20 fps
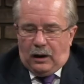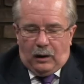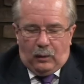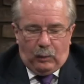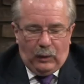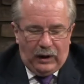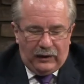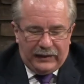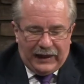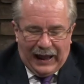
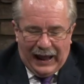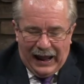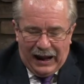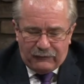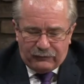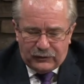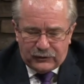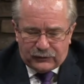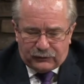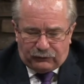Well, the
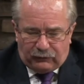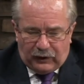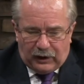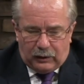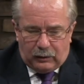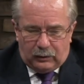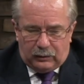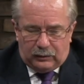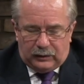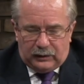average
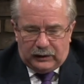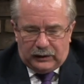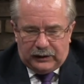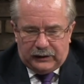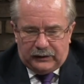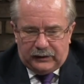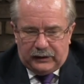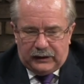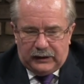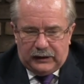float
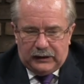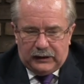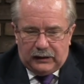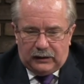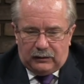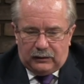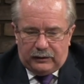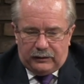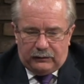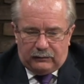in the,
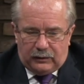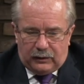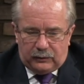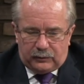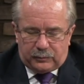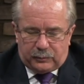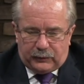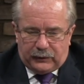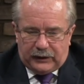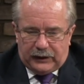uh, in the Rose
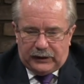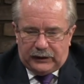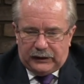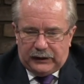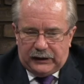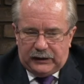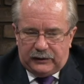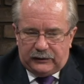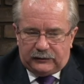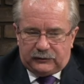Parade
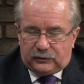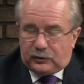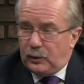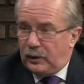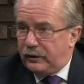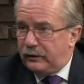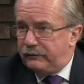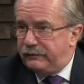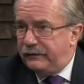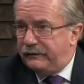is
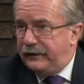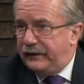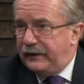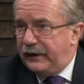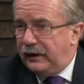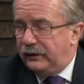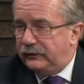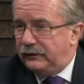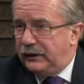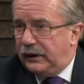
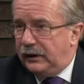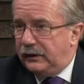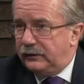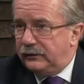$250,000.